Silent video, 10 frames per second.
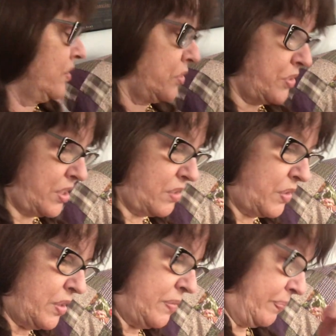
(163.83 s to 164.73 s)
gold and
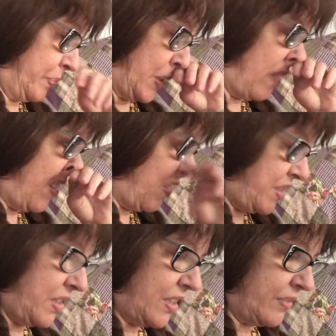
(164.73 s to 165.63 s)
silver. I've never
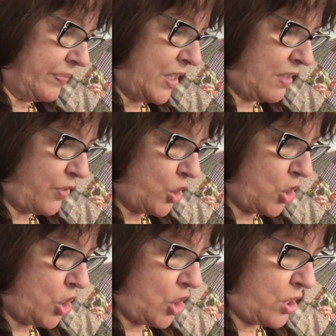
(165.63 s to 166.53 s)
seen that. It's a
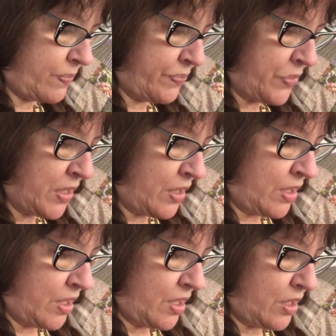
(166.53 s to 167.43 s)
first.
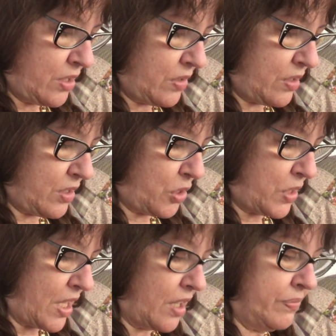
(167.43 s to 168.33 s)
So
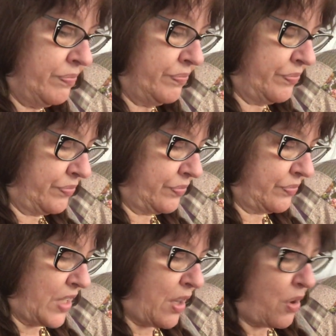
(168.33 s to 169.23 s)
yeah,
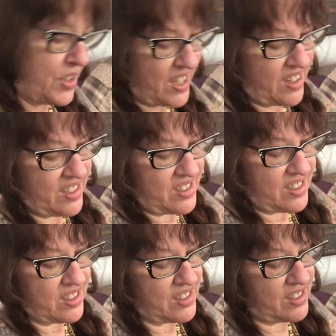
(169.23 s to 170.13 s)
oh yeah, I could
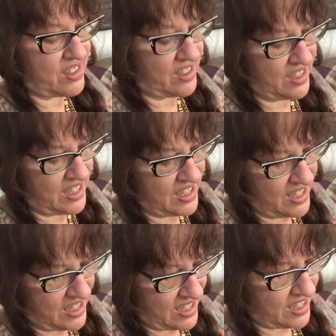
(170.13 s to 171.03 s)
see this.
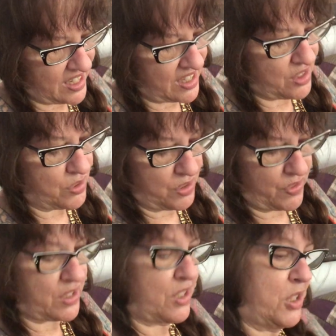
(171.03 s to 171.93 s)
And I knew it was
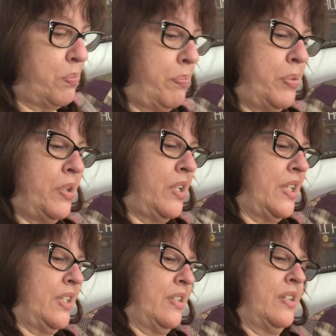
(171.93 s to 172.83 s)
vintage,
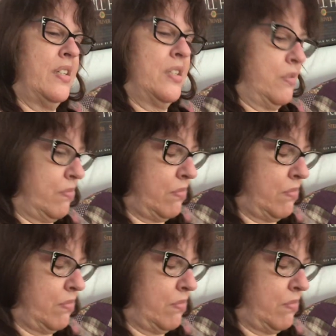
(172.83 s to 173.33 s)
but it doesn't.